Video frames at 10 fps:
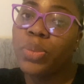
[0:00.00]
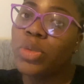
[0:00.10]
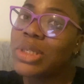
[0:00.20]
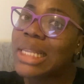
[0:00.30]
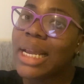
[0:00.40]

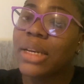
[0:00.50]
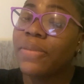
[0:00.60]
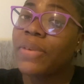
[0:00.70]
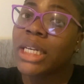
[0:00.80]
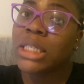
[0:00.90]
most likely
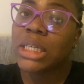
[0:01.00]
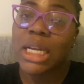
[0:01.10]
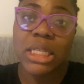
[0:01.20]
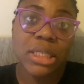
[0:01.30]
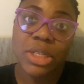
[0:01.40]
find
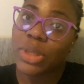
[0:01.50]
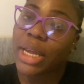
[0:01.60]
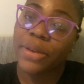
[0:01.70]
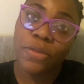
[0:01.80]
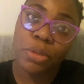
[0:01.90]
the answer to
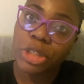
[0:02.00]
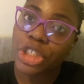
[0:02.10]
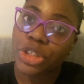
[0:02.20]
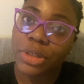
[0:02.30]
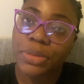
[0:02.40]
that
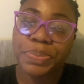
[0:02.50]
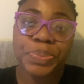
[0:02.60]
information.